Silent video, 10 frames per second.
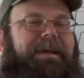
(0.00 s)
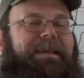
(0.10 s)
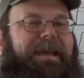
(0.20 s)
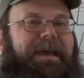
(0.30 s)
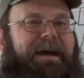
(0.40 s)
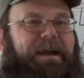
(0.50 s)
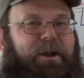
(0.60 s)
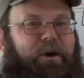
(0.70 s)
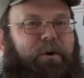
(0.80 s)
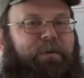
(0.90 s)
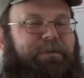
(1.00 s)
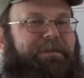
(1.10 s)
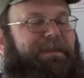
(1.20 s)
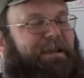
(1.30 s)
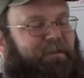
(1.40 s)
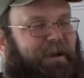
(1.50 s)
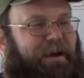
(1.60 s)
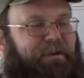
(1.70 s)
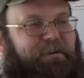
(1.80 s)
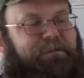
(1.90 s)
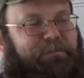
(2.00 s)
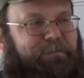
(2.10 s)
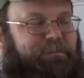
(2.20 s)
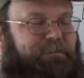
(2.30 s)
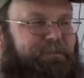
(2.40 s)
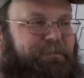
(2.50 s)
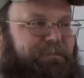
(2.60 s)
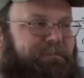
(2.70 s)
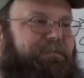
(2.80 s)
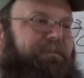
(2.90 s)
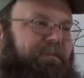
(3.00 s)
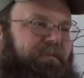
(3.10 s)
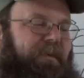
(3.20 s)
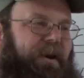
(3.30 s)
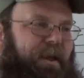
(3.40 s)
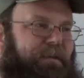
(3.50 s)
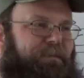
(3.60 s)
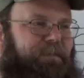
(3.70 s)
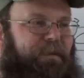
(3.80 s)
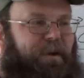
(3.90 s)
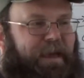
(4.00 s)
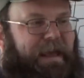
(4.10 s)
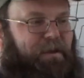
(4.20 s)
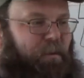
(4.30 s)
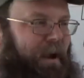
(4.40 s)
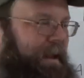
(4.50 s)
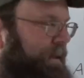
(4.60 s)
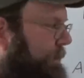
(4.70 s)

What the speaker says: Yeah, I know. That's kind of funny. Anyway,